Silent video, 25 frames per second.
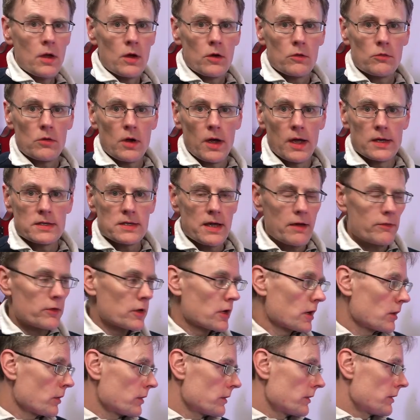Right, have a
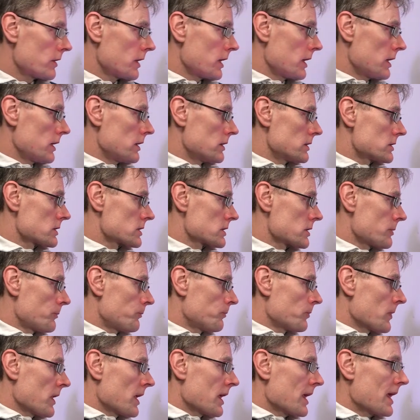go at these.
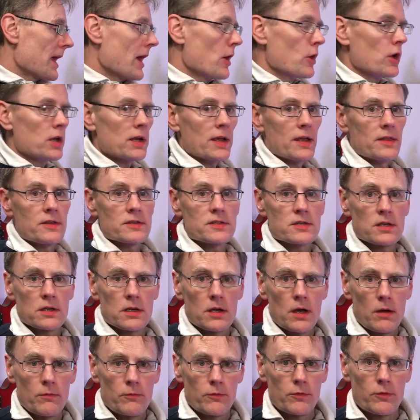Calculate the
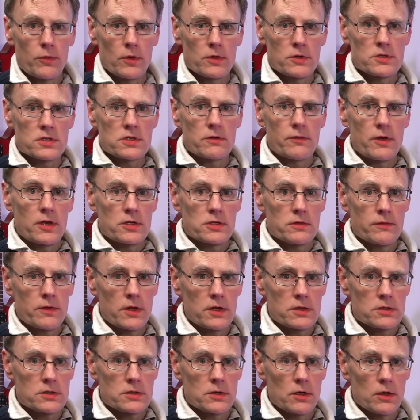circumference of each of
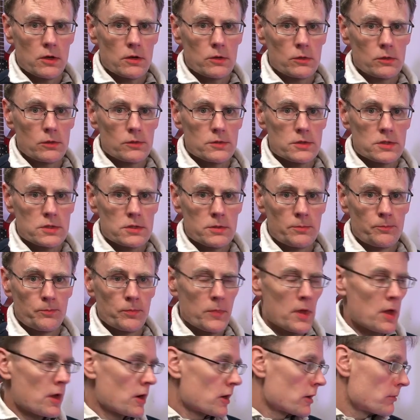these circles.
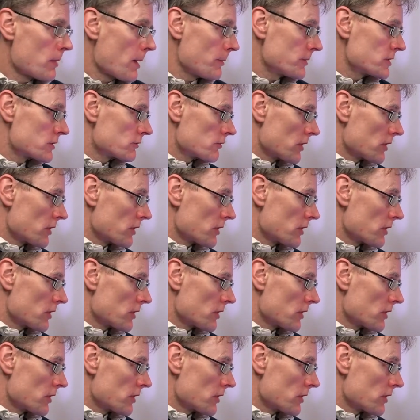Remember to